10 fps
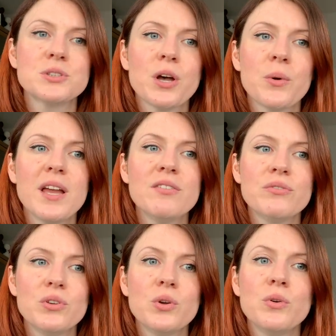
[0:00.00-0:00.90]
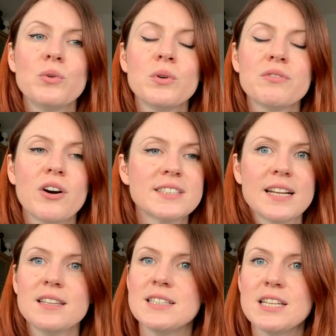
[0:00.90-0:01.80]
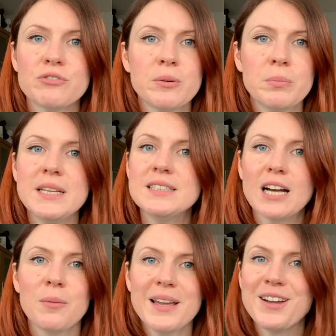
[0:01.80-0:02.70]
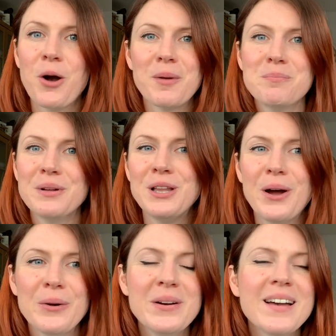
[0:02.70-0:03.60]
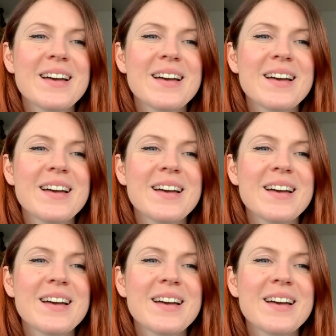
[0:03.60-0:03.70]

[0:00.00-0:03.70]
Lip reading: So if you find anything different, please tell me and comment below.